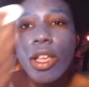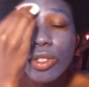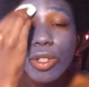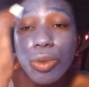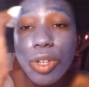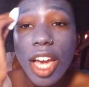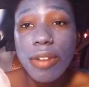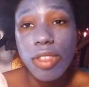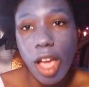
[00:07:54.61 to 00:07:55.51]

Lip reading: So those were kind of the